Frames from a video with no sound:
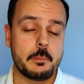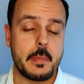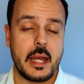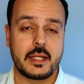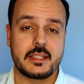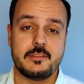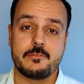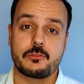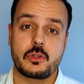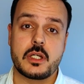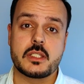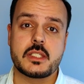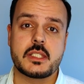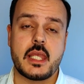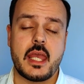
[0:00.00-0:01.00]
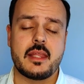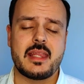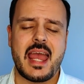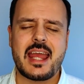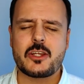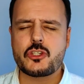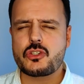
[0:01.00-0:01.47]
Paris, France.
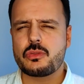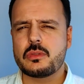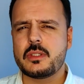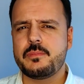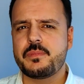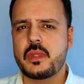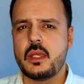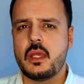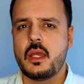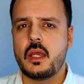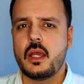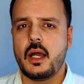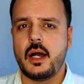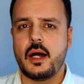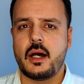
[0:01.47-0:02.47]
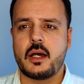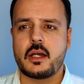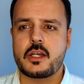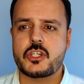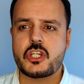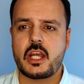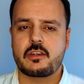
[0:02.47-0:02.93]
And actually,
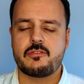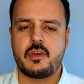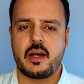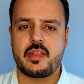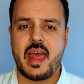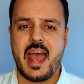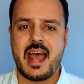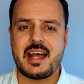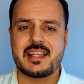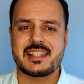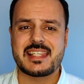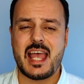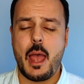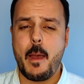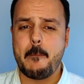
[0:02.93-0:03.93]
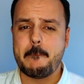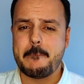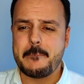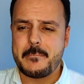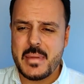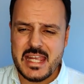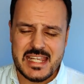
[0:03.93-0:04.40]
Jacques Fath has
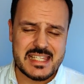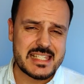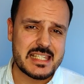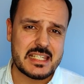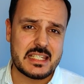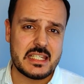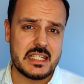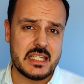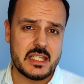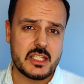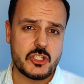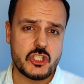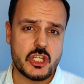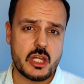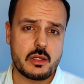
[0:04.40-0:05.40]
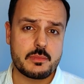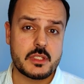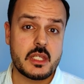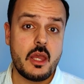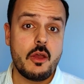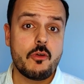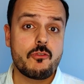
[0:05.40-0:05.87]
amazing hidden
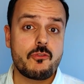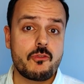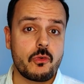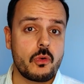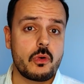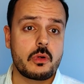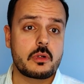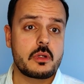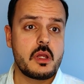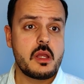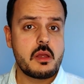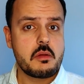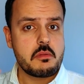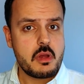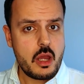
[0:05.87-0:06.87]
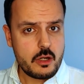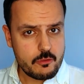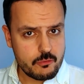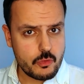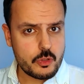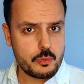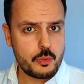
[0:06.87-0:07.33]
gems for an
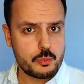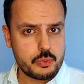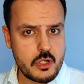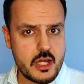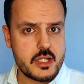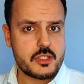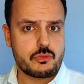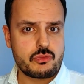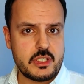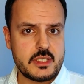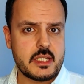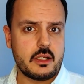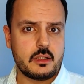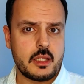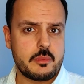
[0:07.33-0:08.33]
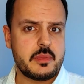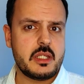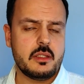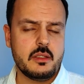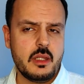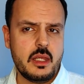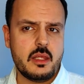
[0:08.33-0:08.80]
affordable price retail. I
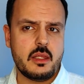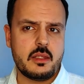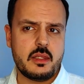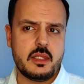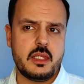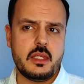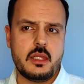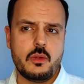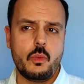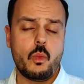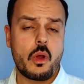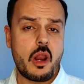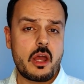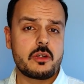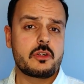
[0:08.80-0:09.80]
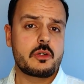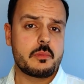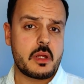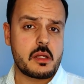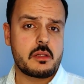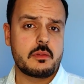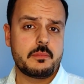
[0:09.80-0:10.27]
mean, the 100
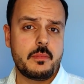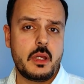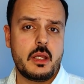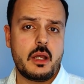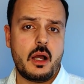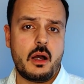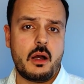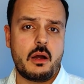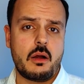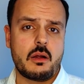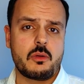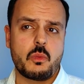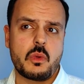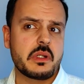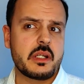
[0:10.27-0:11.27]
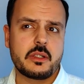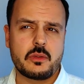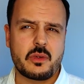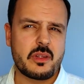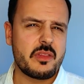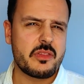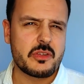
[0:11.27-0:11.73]
ml are
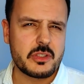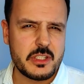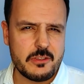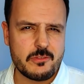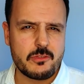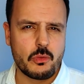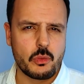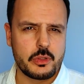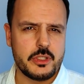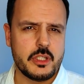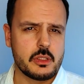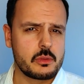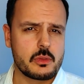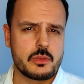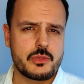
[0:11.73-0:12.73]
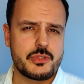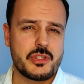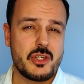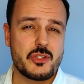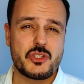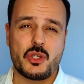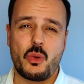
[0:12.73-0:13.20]
134
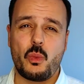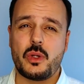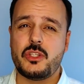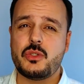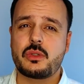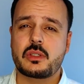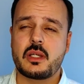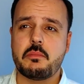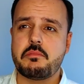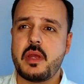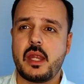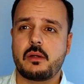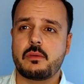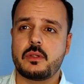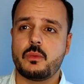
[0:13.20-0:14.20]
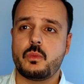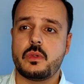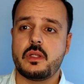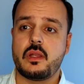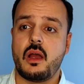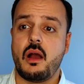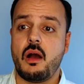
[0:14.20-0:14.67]
euros. So when you are comparing
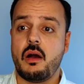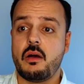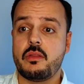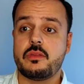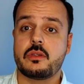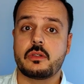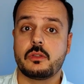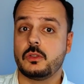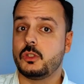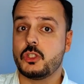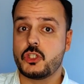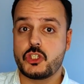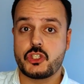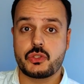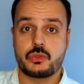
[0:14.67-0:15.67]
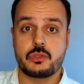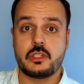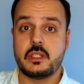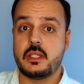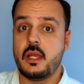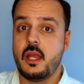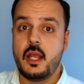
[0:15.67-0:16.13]
with other
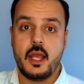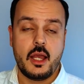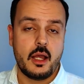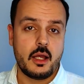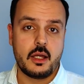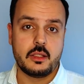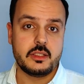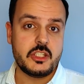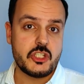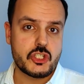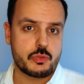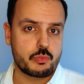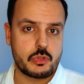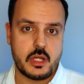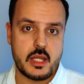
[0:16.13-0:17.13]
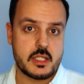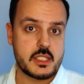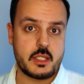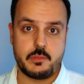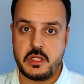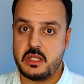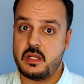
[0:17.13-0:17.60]
luxury niche
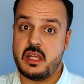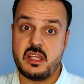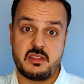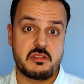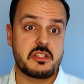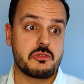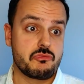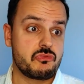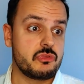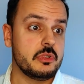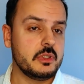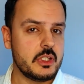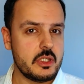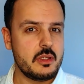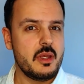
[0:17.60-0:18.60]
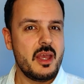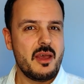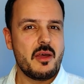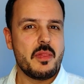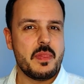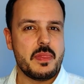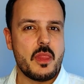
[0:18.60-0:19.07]
brands, I mean, it's really
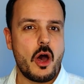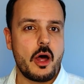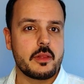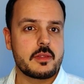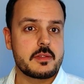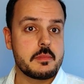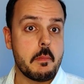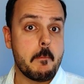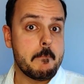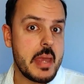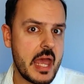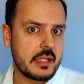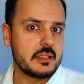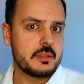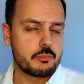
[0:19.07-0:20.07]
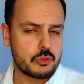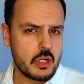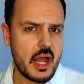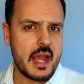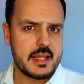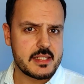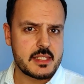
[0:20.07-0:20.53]
not badly
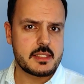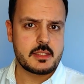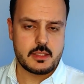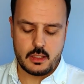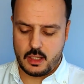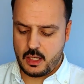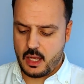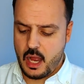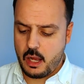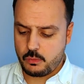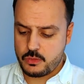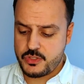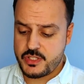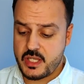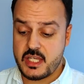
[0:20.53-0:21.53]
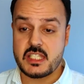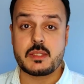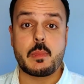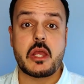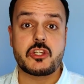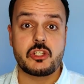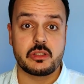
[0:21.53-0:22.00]
priced, I would say,
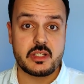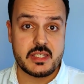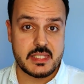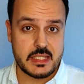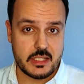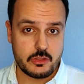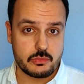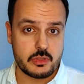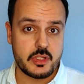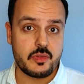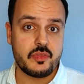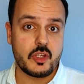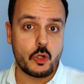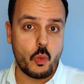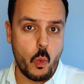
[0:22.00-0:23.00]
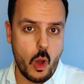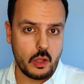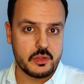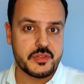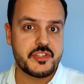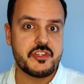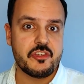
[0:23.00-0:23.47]
especially considering the
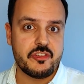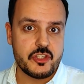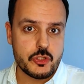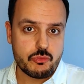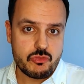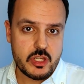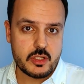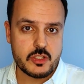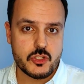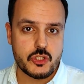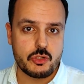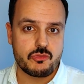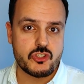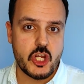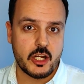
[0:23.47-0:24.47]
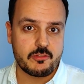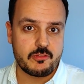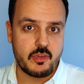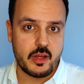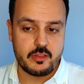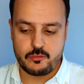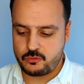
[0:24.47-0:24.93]
quality and the uniqueness of Jacques
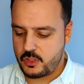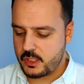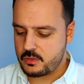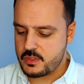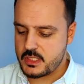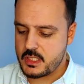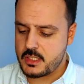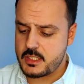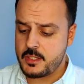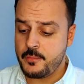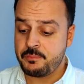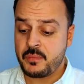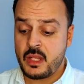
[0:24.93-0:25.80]
Fath fragrances.